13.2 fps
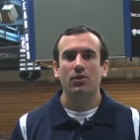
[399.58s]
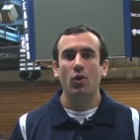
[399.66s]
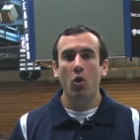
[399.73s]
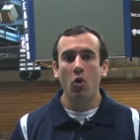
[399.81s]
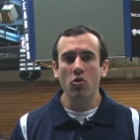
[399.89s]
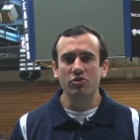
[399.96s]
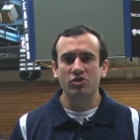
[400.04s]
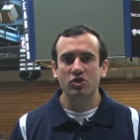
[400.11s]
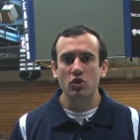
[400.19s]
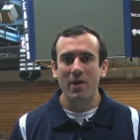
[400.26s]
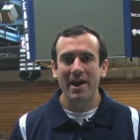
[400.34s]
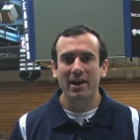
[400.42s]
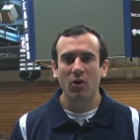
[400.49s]
The
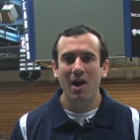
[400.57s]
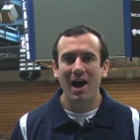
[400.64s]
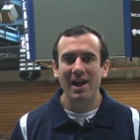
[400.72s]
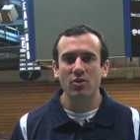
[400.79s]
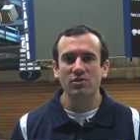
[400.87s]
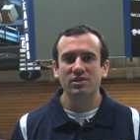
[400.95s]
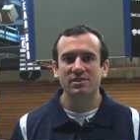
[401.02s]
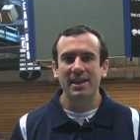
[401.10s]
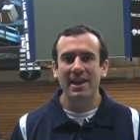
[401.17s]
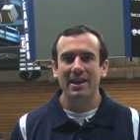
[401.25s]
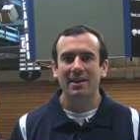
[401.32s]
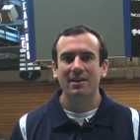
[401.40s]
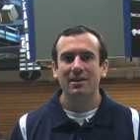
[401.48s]
Horseshoe at Ohio
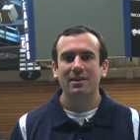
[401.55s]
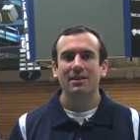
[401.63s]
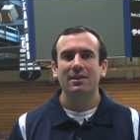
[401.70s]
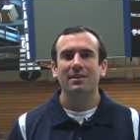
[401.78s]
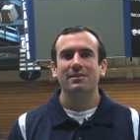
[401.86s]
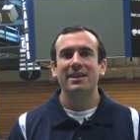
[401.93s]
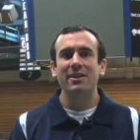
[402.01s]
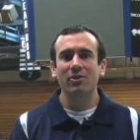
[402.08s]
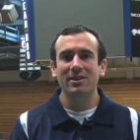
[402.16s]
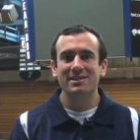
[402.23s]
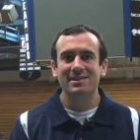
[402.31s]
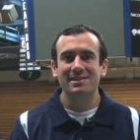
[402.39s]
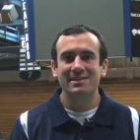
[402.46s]
State,
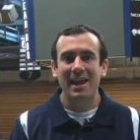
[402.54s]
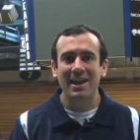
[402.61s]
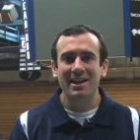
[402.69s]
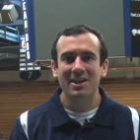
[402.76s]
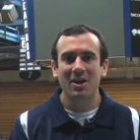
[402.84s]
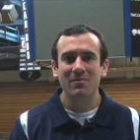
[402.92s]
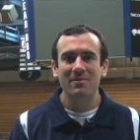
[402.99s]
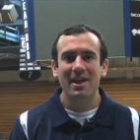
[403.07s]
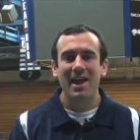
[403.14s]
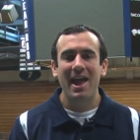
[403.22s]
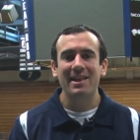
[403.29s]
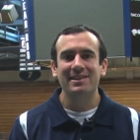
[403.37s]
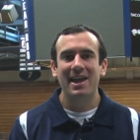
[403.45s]
Neyland Stadium
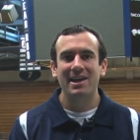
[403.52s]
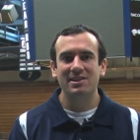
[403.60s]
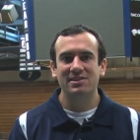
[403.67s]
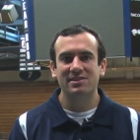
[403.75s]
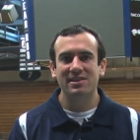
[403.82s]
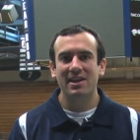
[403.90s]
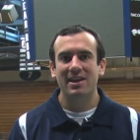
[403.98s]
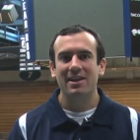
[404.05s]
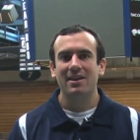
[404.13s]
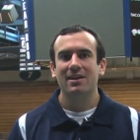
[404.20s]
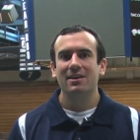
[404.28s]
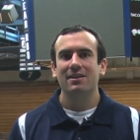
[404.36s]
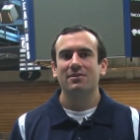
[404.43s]
at Tennessee,
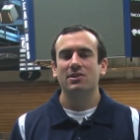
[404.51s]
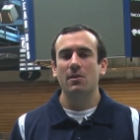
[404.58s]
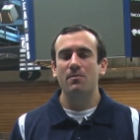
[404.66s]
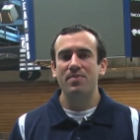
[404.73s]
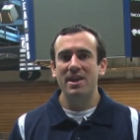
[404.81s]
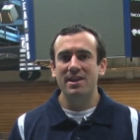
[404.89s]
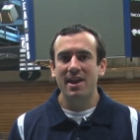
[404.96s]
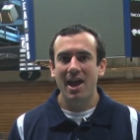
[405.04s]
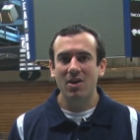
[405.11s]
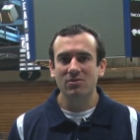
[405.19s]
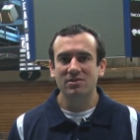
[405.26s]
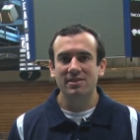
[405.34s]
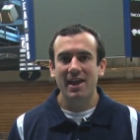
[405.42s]
the Big
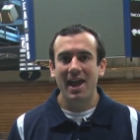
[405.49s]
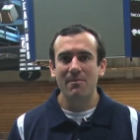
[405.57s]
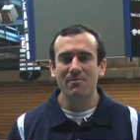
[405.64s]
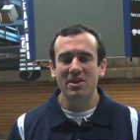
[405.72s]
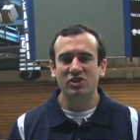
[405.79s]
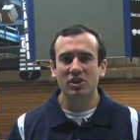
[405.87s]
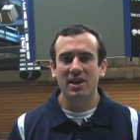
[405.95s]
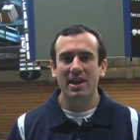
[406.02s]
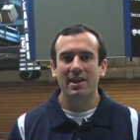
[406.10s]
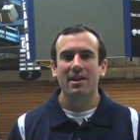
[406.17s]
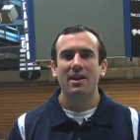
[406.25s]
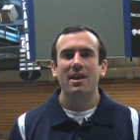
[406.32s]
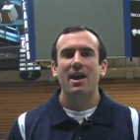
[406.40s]
House at
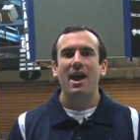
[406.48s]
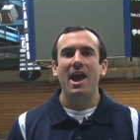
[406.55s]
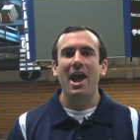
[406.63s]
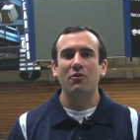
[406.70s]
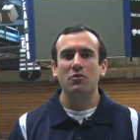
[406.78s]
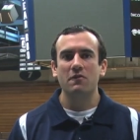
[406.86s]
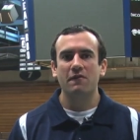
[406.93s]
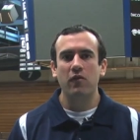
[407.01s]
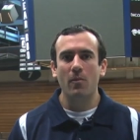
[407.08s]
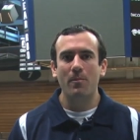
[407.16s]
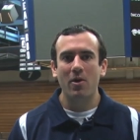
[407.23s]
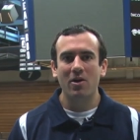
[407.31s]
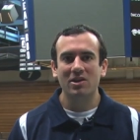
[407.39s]
Michigan. Akron
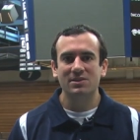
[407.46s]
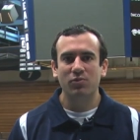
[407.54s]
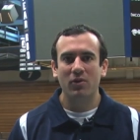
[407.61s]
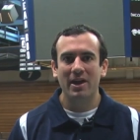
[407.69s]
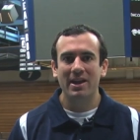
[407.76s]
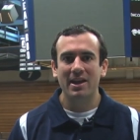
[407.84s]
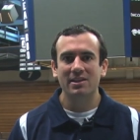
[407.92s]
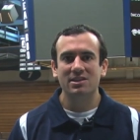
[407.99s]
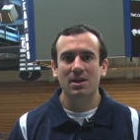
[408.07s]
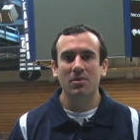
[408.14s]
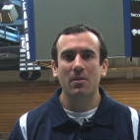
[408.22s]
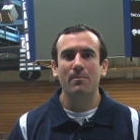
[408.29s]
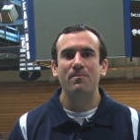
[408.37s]
football has played in
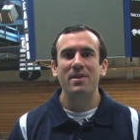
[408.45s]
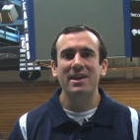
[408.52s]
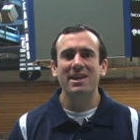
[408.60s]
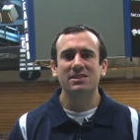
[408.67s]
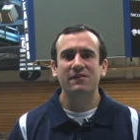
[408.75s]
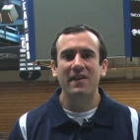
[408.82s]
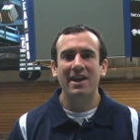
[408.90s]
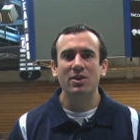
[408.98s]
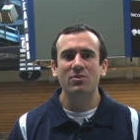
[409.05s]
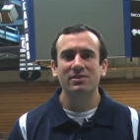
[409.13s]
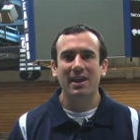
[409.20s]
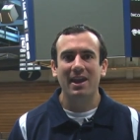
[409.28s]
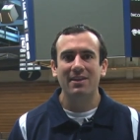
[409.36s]
some of the biggest
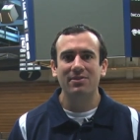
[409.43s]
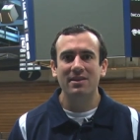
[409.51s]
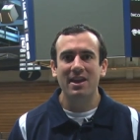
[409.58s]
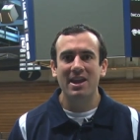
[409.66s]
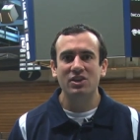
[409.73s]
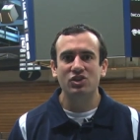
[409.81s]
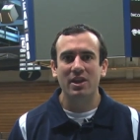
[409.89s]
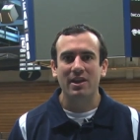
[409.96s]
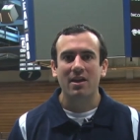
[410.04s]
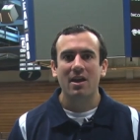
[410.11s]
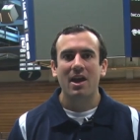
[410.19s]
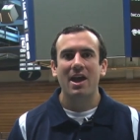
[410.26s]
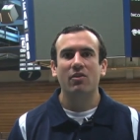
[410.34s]
venues in the nation,
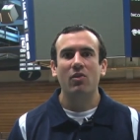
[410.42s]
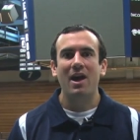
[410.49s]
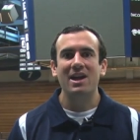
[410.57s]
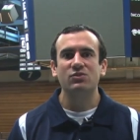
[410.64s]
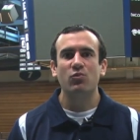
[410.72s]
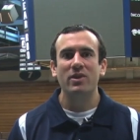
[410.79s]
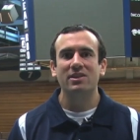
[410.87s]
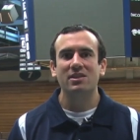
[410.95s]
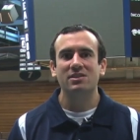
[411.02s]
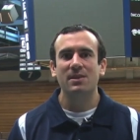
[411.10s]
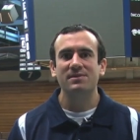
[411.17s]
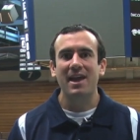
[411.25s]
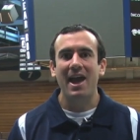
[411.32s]
and last week the
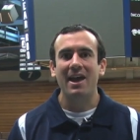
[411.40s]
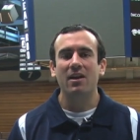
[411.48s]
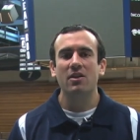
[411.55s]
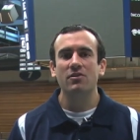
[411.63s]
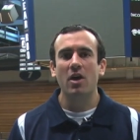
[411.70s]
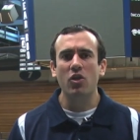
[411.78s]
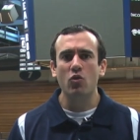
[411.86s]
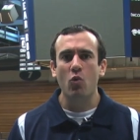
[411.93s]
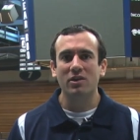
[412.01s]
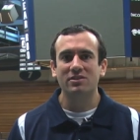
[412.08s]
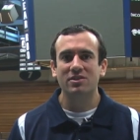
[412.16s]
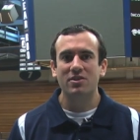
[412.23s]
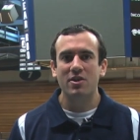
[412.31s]
Zips added another
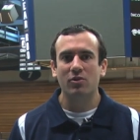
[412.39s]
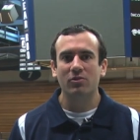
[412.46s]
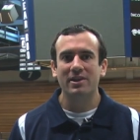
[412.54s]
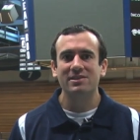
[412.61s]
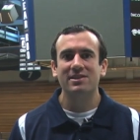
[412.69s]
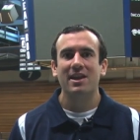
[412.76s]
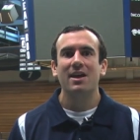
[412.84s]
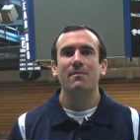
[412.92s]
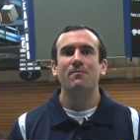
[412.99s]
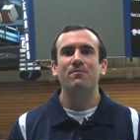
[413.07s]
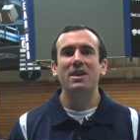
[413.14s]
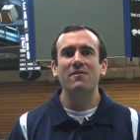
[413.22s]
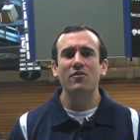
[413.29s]
one to their list,
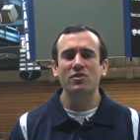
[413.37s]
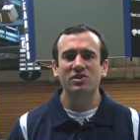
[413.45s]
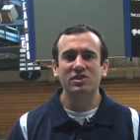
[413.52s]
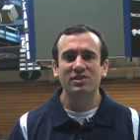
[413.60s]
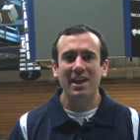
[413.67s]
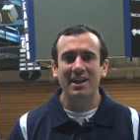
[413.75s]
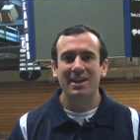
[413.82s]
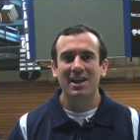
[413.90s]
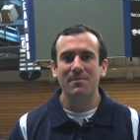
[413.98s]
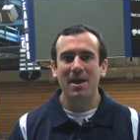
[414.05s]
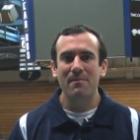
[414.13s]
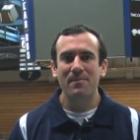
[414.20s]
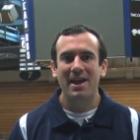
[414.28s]
Beaver
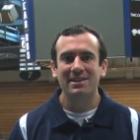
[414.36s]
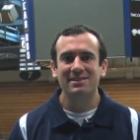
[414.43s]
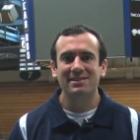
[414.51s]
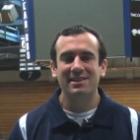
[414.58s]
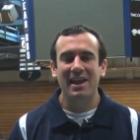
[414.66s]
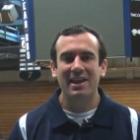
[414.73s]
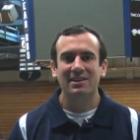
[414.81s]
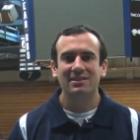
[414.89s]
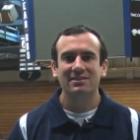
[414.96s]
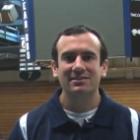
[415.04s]
Stadium at Penn State.